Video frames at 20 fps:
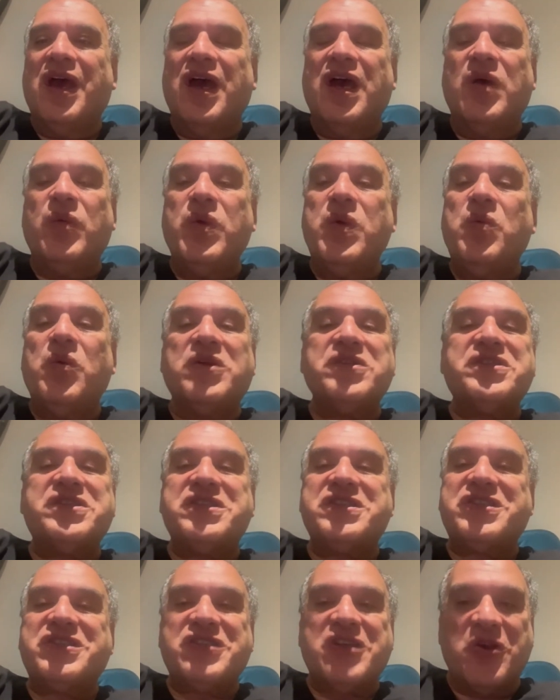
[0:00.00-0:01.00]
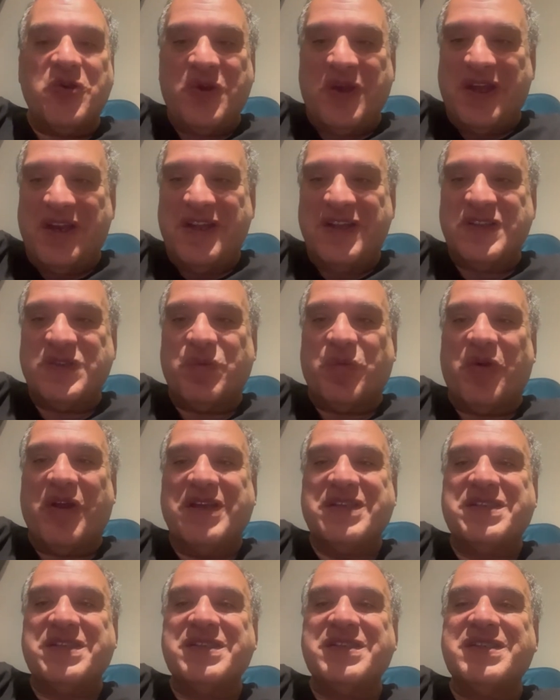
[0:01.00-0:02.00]
We want to soak in his
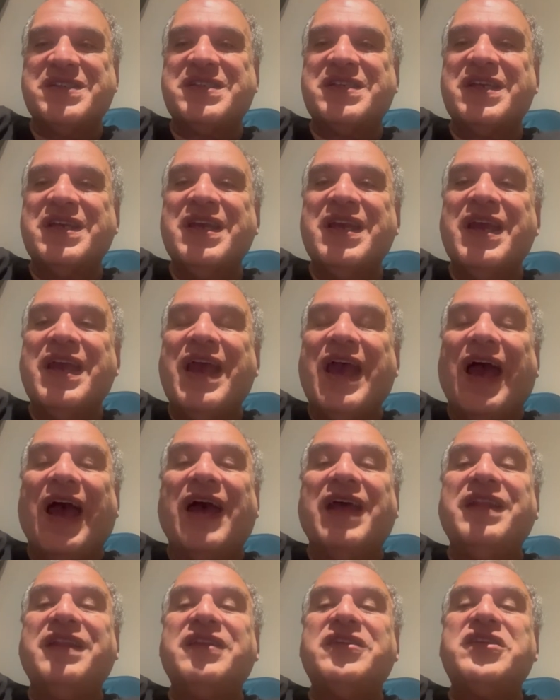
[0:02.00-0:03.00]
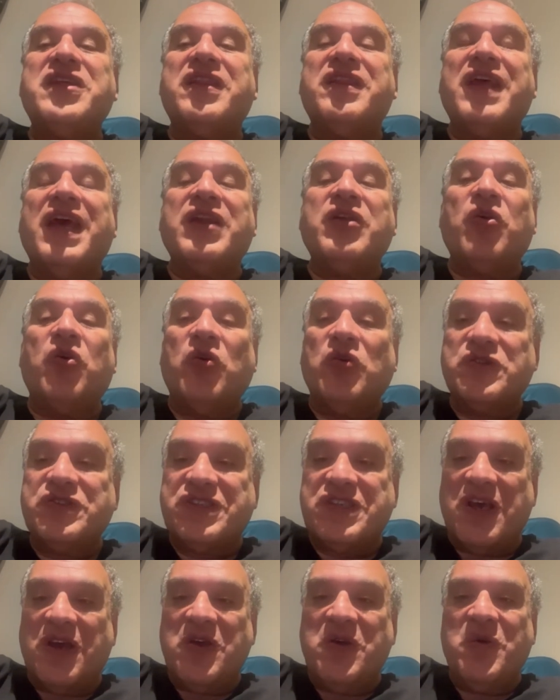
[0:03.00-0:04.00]
presence. And then
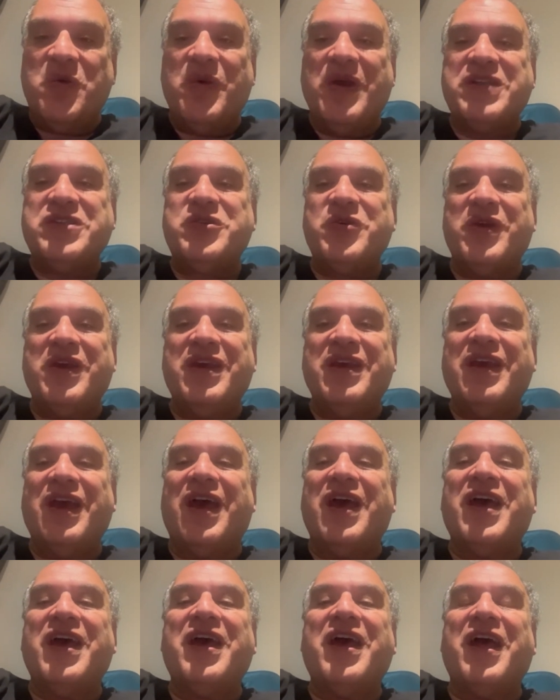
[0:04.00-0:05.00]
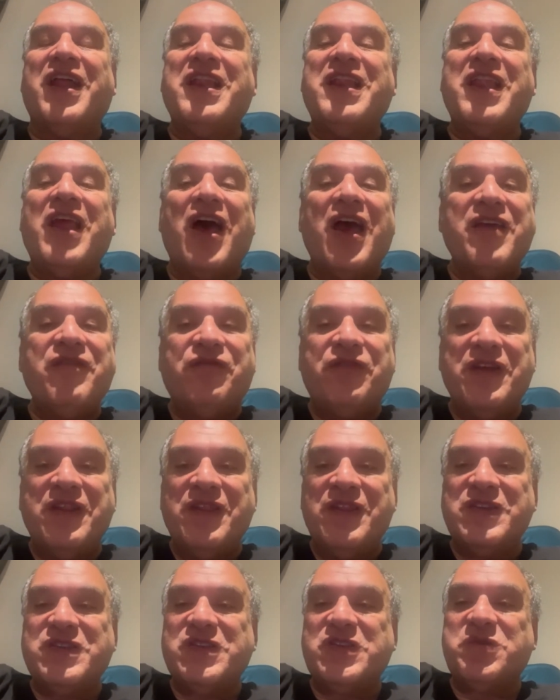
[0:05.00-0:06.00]
also we're doing a Life in
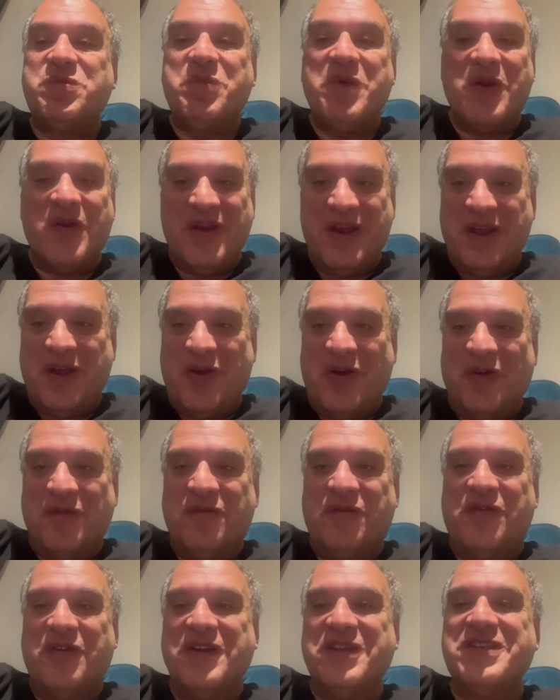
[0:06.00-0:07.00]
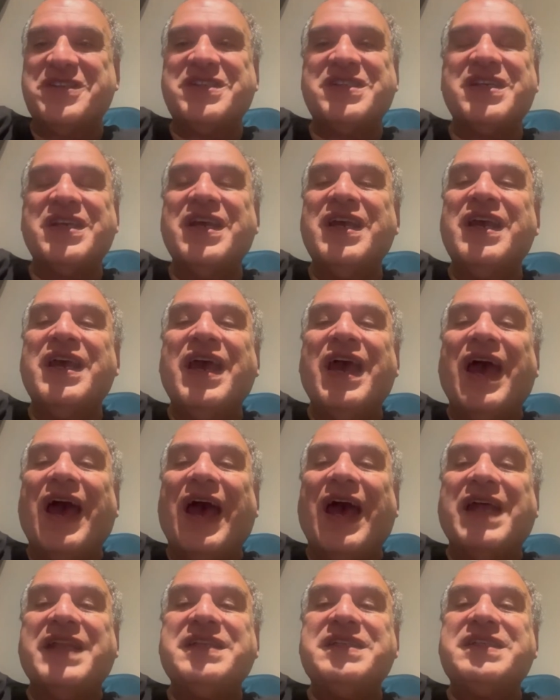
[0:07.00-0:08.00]
the Spirit conference.
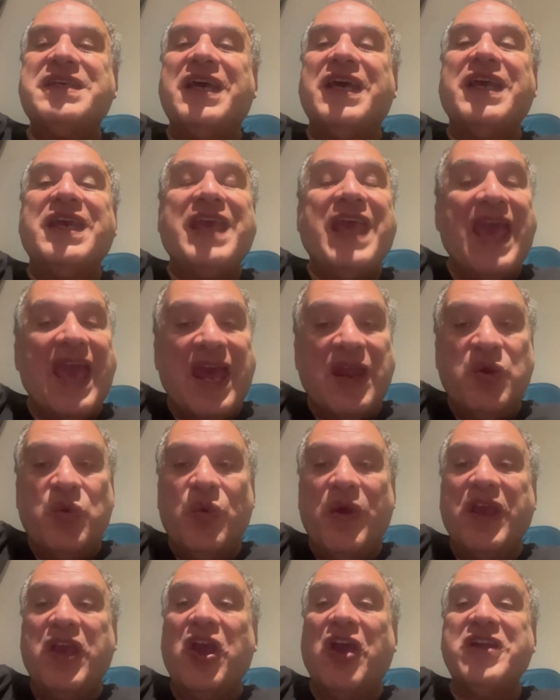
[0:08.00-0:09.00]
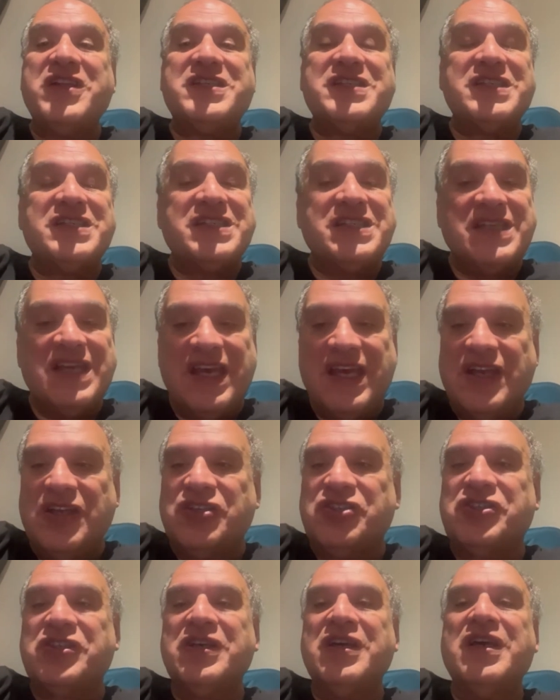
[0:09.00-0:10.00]
And again, we're going to
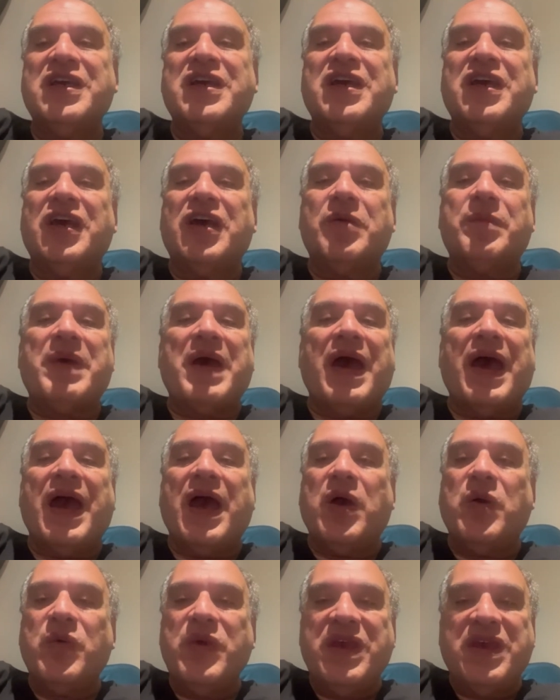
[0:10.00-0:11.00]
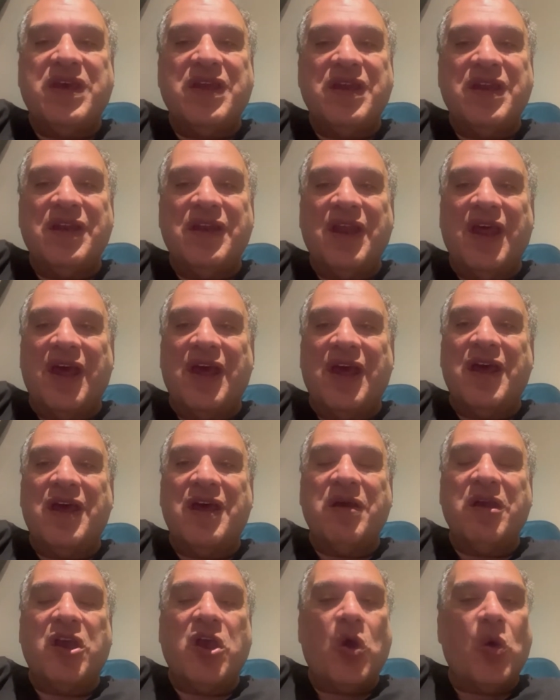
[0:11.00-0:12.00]
teach about how we can
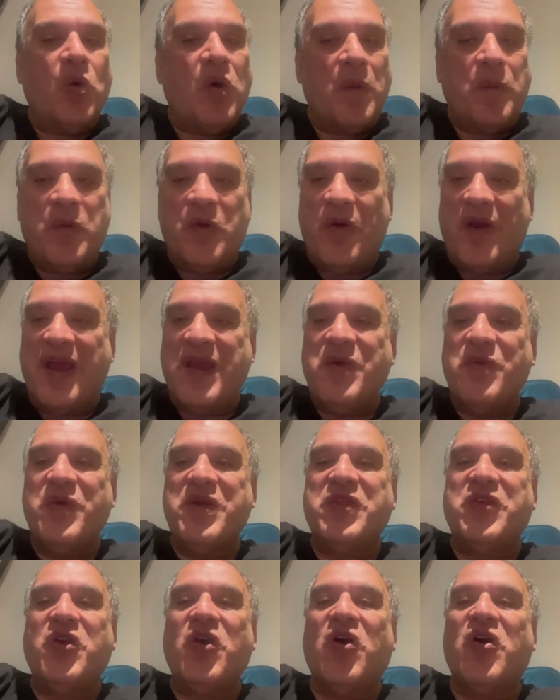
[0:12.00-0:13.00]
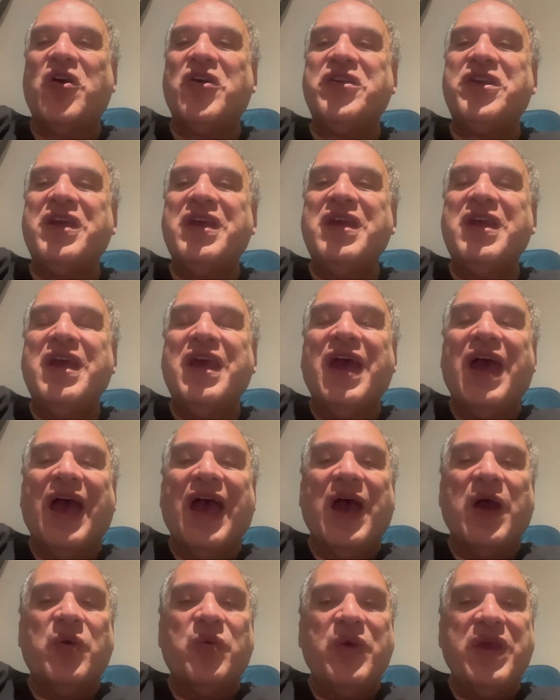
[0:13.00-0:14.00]
cooperate with God,
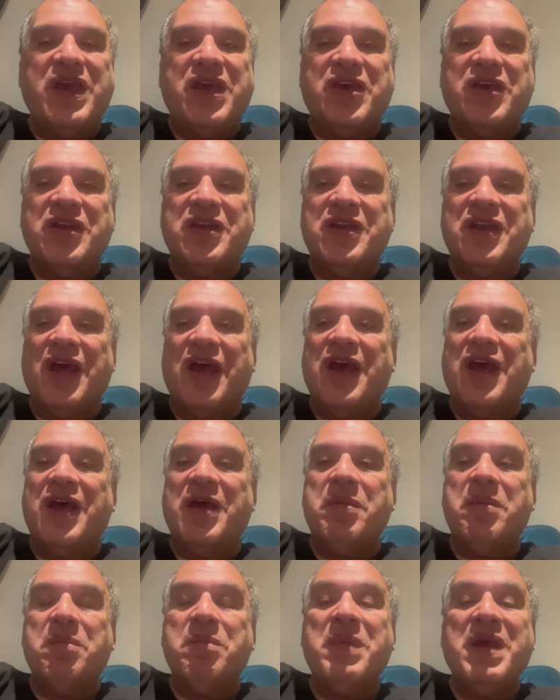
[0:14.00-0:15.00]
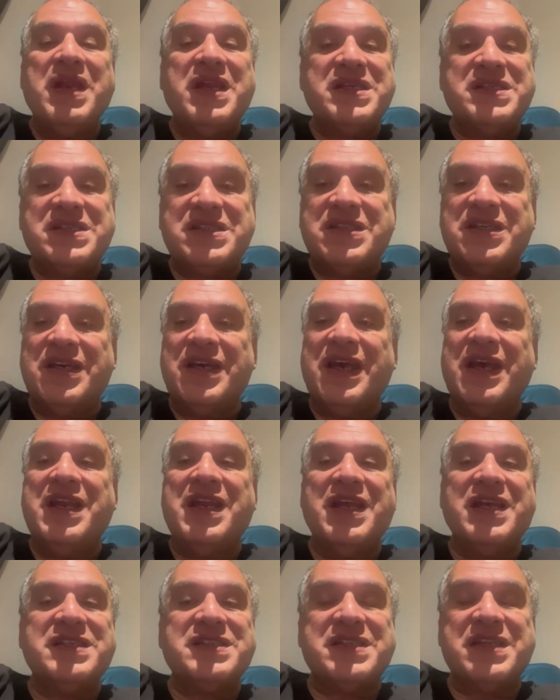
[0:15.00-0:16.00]
how we can minister in
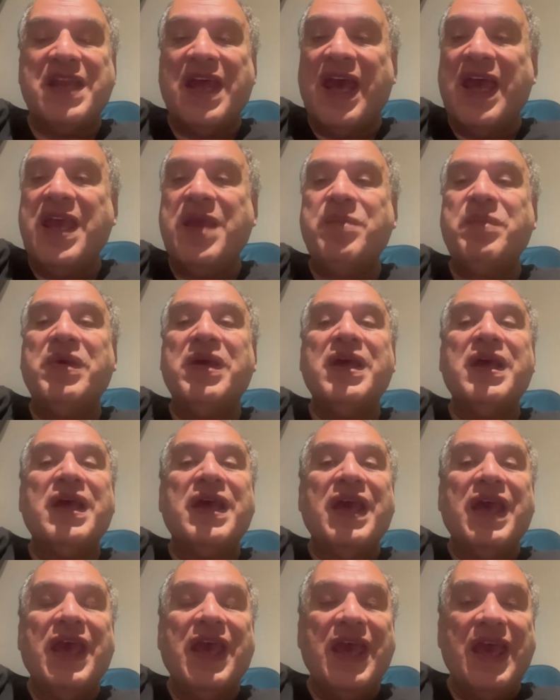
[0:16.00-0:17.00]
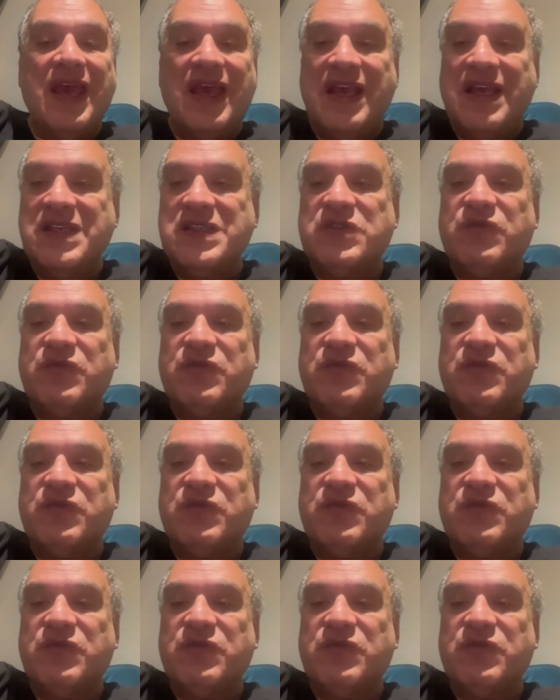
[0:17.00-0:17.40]
his name, hear his